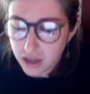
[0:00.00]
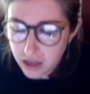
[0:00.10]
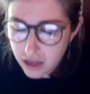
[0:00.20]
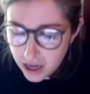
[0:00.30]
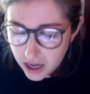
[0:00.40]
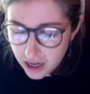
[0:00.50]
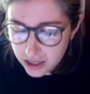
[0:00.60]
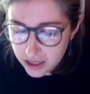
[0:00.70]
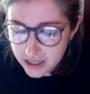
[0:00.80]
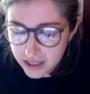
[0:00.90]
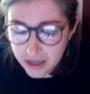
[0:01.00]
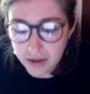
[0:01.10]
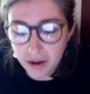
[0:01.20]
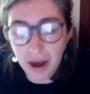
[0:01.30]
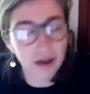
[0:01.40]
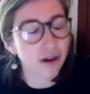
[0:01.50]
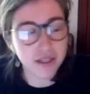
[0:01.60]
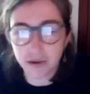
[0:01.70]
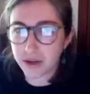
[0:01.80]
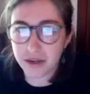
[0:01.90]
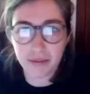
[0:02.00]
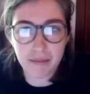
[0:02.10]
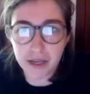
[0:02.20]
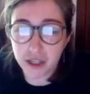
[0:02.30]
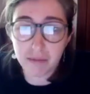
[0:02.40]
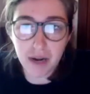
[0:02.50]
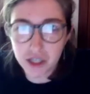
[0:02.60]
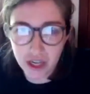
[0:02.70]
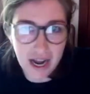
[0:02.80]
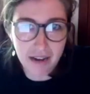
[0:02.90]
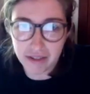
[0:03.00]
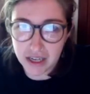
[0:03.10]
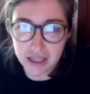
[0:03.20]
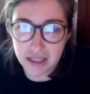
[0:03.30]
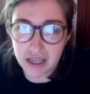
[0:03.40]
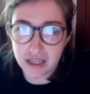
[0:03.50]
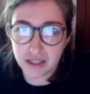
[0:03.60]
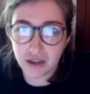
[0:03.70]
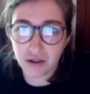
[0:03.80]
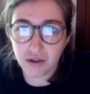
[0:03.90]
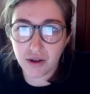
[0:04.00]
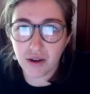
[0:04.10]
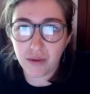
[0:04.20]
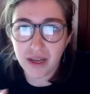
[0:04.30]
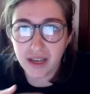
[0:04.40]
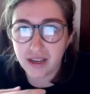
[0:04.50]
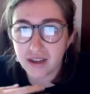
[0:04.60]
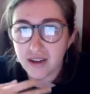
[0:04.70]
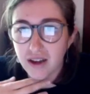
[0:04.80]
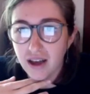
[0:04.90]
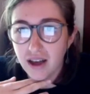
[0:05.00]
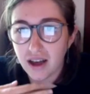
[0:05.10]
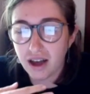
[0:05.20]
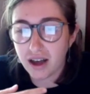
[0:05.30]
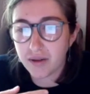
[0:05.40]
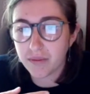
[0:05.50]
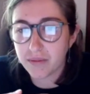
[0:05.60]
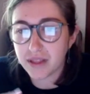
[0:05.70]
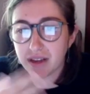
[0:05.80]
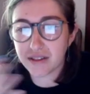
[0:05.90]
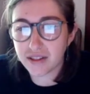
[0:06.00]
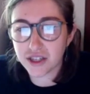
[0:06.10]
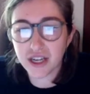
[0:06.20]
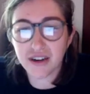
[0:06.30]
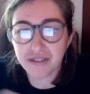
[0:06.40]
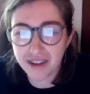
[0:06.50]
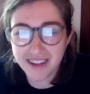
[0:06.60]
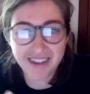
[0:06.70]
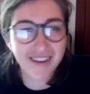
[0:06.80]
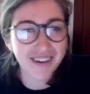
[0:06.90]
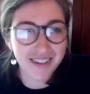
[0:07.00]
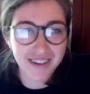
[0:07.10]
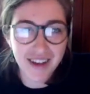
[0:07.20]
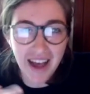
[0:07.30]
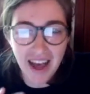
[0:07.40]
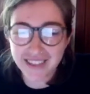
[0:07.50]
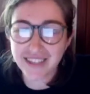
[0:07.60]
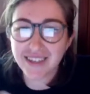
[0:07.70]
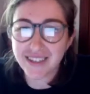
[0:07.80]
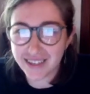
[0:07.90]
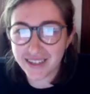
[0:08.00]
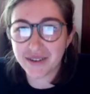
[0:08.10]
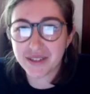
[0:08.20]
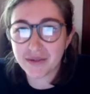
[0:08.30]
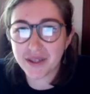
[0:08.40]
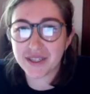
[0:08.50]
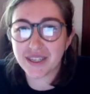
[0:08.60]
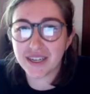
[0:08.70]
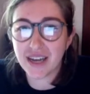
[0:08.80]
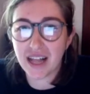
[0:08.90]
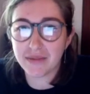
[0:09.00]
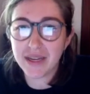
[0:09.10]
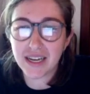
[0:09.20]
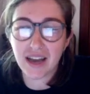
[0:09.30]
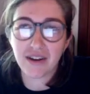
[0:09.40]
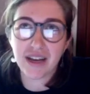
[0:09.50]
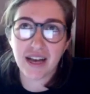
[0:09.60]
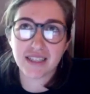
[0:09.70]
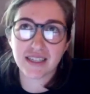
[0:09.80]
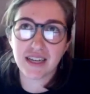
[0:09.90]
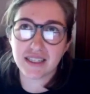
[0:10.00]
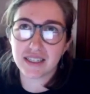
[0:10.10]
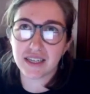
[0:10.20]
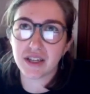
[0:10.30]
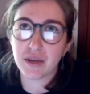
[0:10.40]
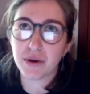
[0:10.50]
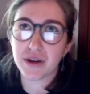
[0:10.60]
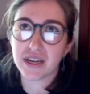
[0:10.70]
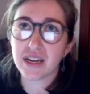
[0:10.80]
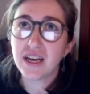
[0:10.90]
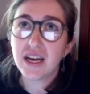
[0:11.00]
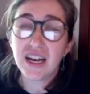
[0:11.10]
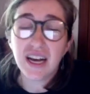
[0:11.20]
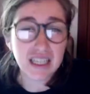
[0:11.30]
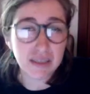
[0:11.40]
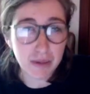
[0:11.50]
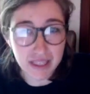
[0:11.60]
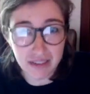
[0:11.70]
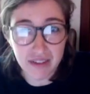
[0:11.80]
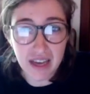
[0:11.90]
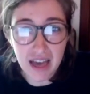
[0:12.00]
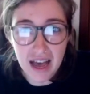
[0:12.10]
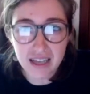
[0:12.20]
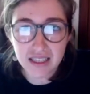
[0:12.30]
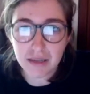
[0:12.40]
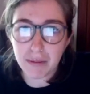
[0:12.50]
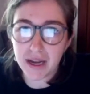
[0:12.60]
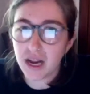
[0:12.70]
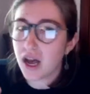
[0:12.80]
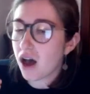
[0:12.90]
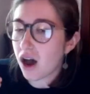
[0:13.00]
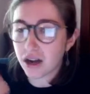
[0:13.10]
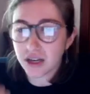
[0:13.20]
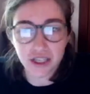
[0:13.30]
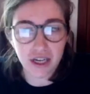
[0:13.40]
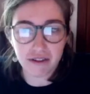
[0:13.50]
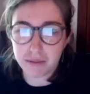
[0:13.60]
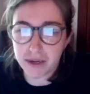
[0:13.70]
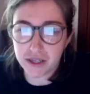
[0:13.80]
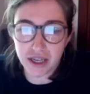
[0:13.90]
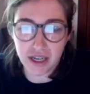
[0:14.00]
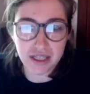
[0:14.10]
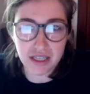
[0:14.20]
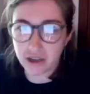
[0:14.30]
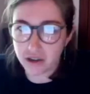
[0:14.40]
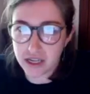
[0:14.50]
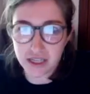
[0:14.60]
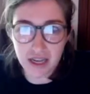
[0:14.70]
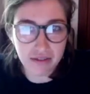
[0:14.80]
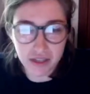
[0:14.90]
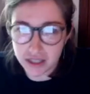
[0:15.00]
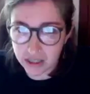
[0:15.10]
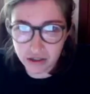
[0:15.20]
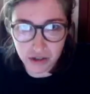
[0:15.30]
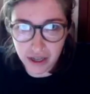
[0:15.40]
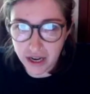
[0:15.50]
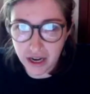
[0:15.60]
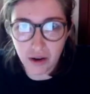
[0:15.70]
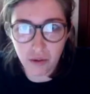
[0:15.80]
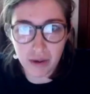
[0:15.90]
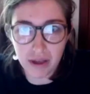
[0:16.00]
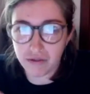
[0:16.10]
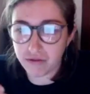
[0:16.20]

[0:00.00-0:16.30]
Let's see, I also wanted to mention budget advocacy. So we, the sheriff hasn't, you know, similar to Alameda County, hasn't necessarily put in a specific ask, but our sheriff's budget is increased every single year. We've,